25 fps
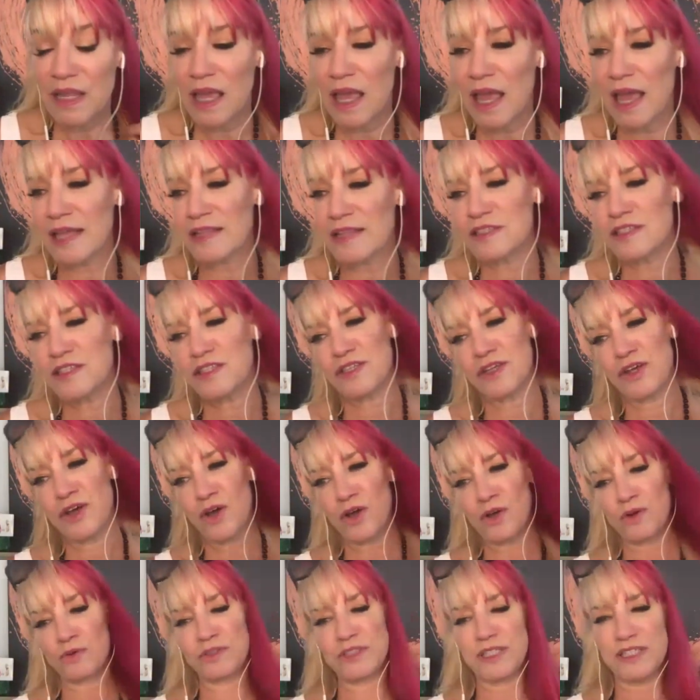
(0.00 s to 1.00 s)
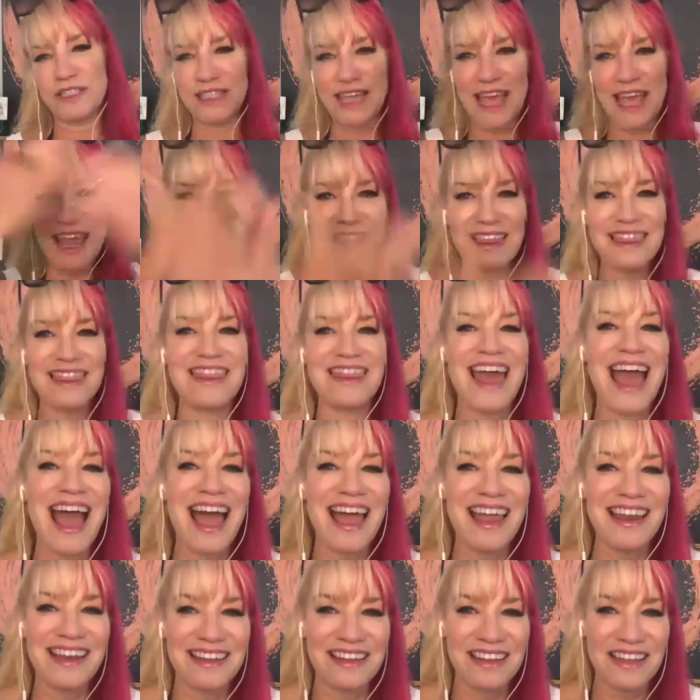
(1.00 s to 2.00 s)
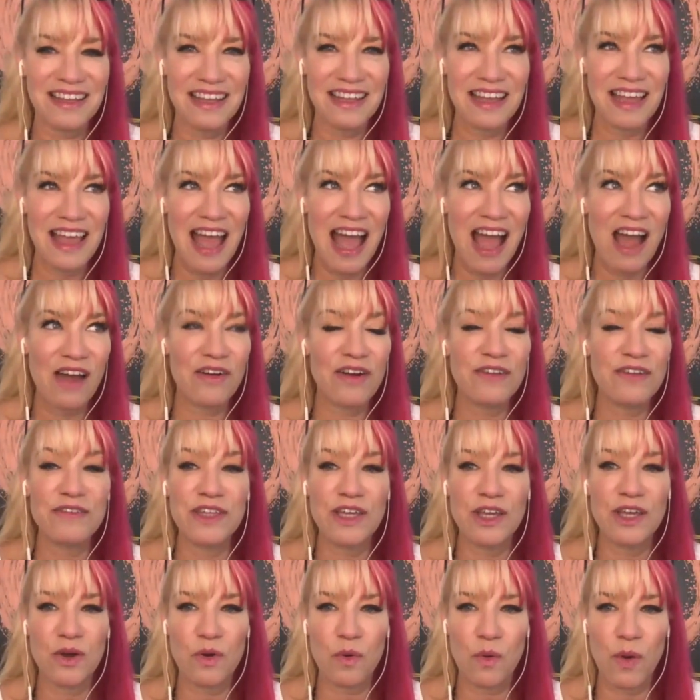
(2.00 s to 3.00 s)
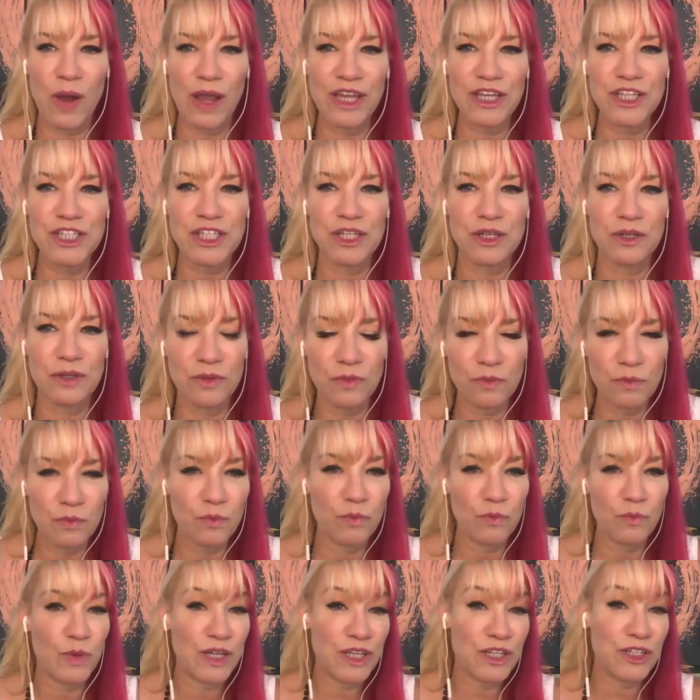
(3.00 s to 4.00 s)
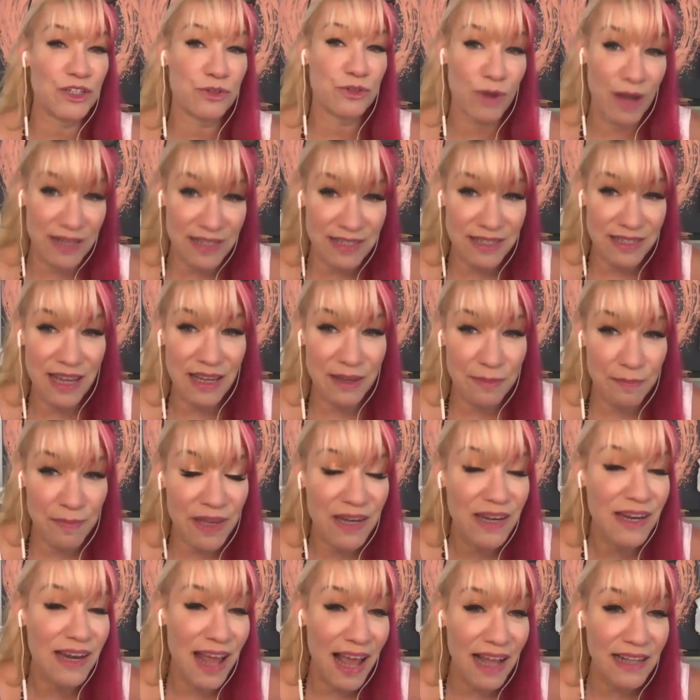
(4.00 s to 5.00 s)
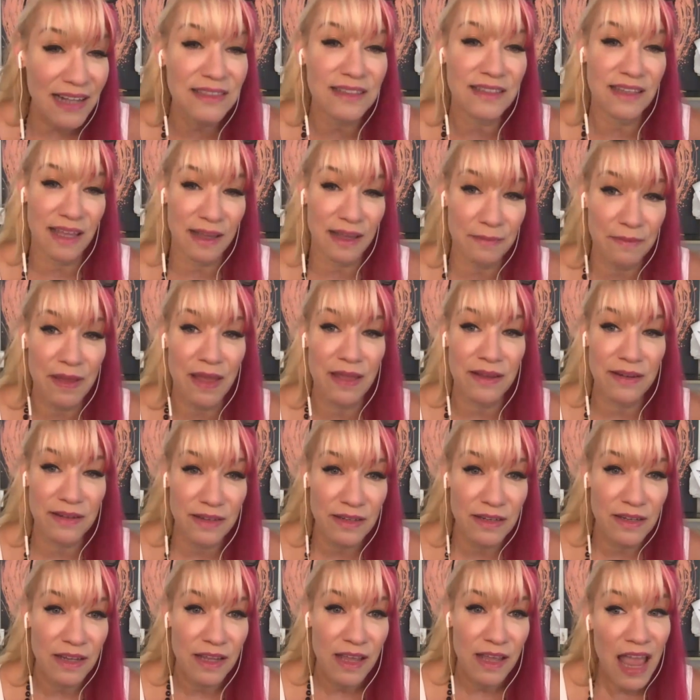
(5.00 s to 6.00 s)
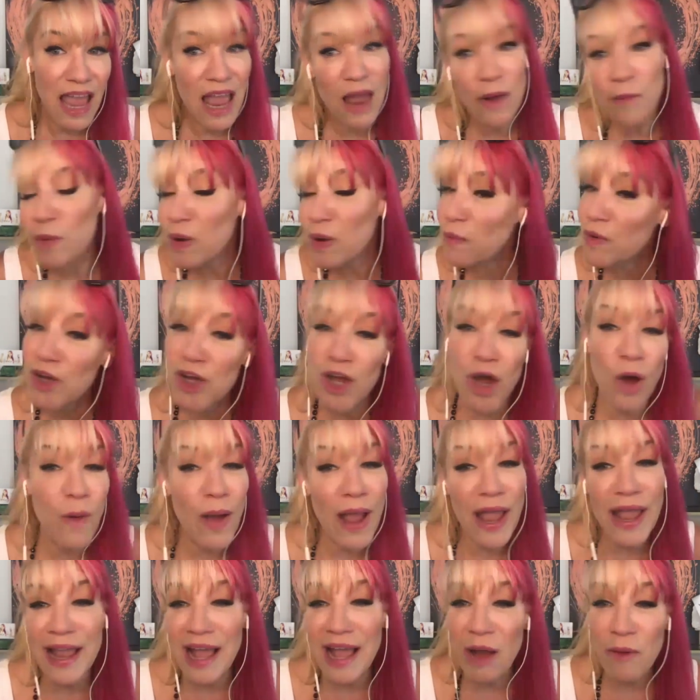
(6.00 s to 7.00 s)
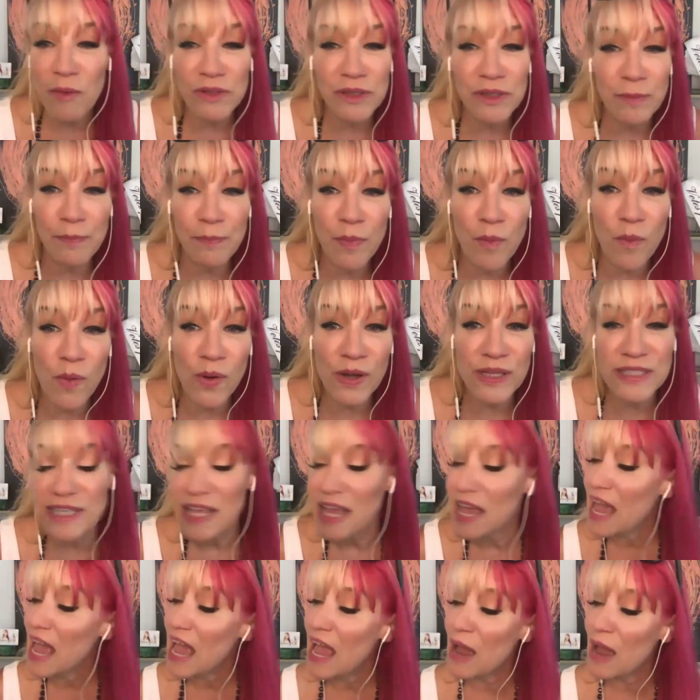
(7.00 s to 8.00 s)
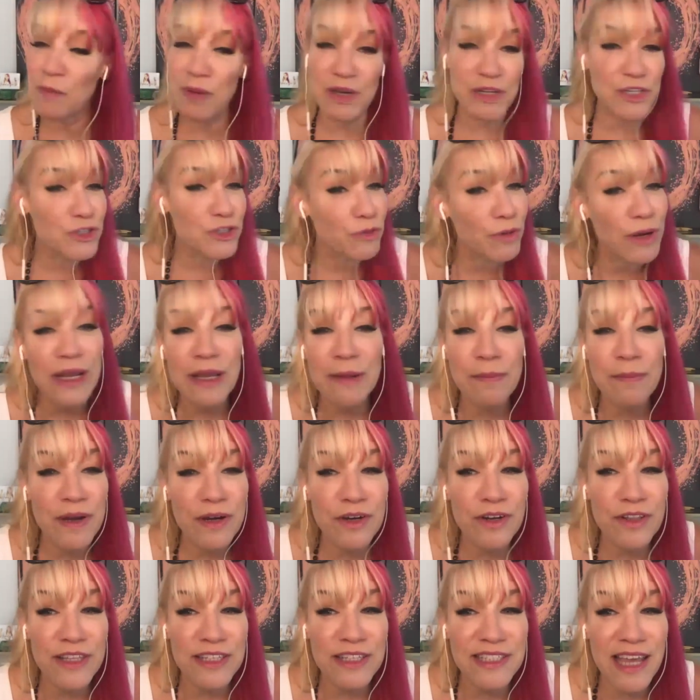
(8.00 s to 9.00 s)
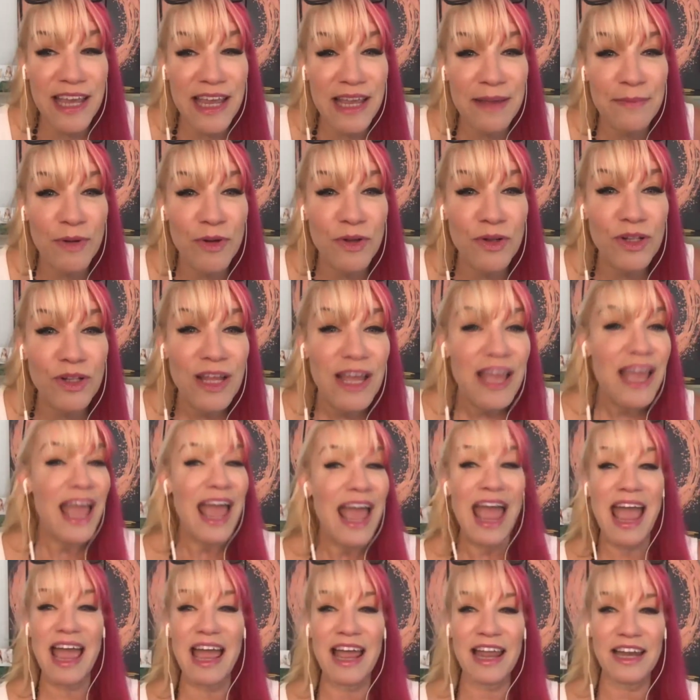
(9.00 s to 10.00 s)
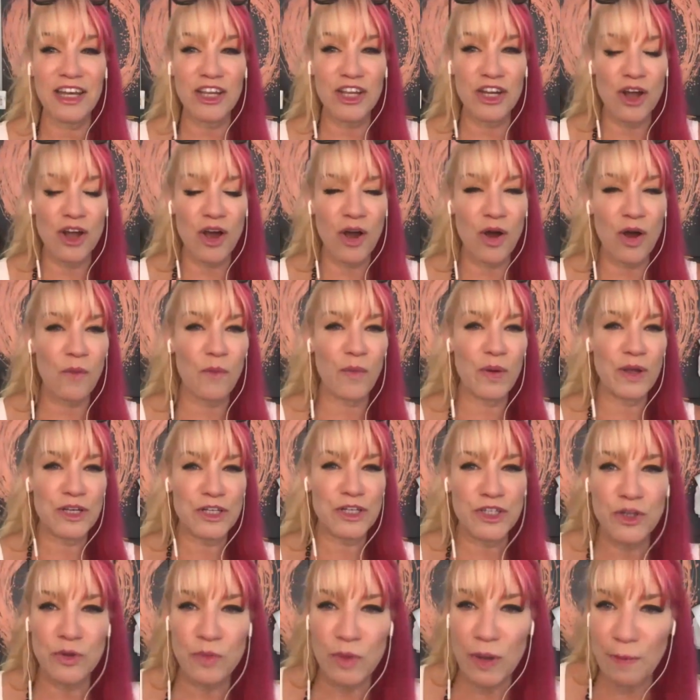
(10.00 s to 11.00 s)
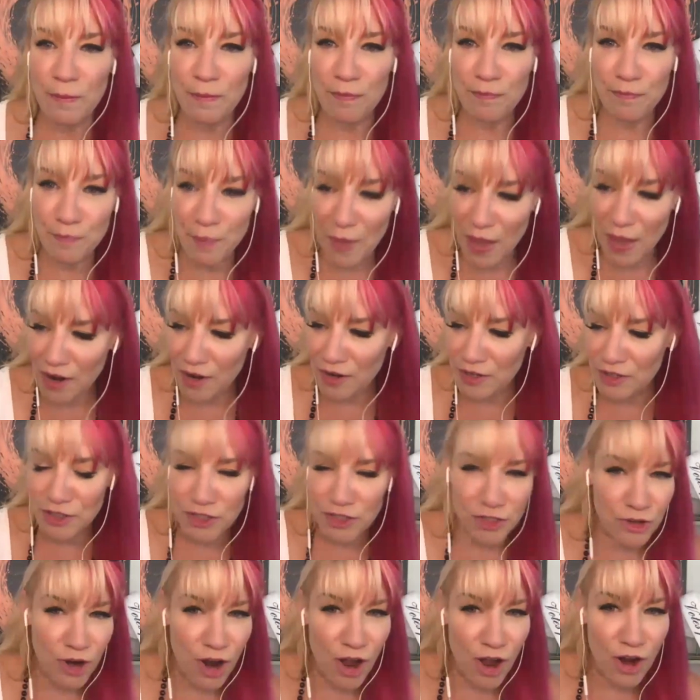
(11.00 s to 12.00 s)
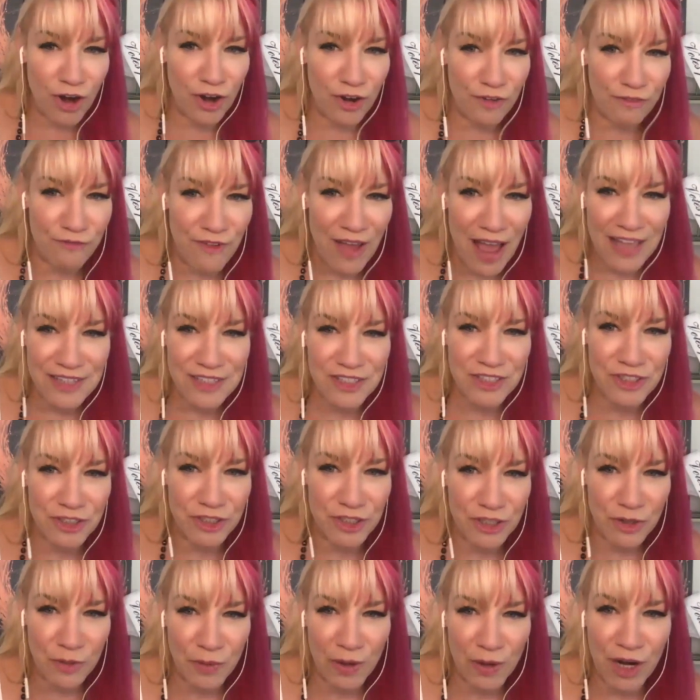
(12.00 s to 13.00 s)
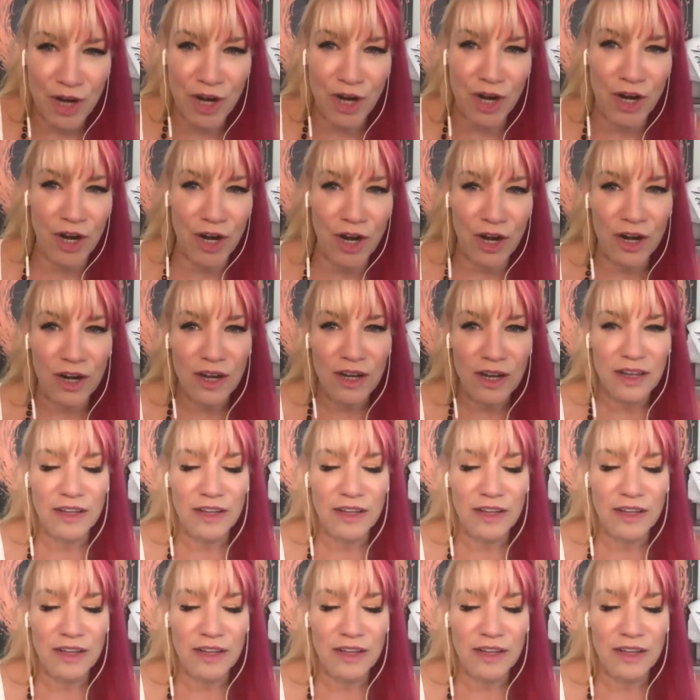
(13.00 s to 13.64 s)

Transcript: And so to take that out of the equation, we dressed like men and acted like men. And we would go hang out with the boys, and we'd drink them under the table. And, we'd do it better, stronger, faster, quicker.